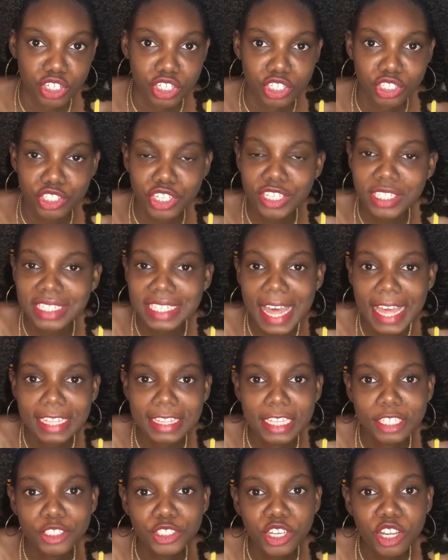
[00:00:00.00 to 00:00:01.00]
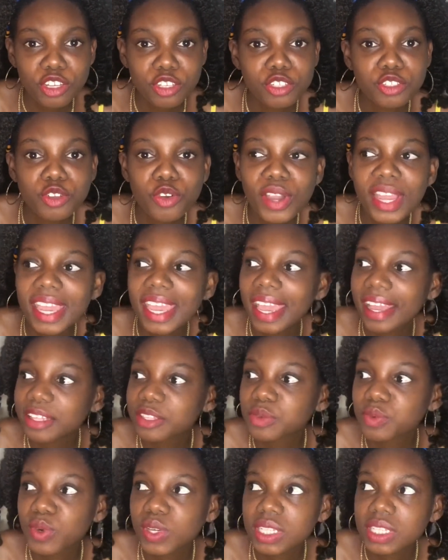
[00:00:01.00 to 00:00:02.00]
It's like they just don't
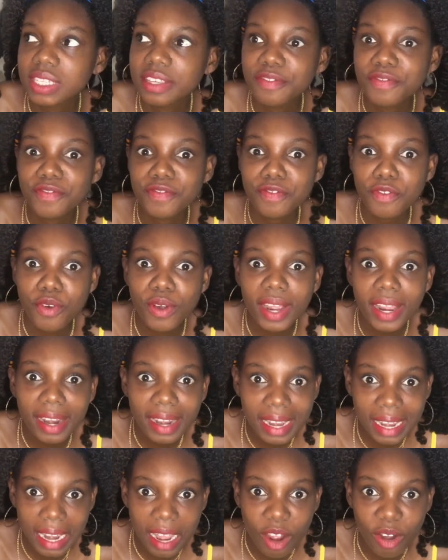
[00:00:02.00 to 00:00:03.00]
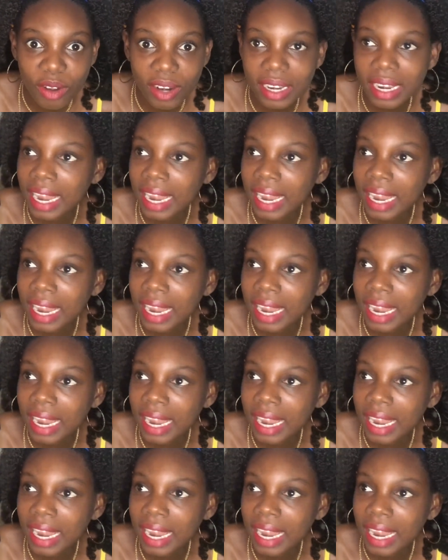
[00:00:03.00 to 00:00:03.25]
get what's in vogue now.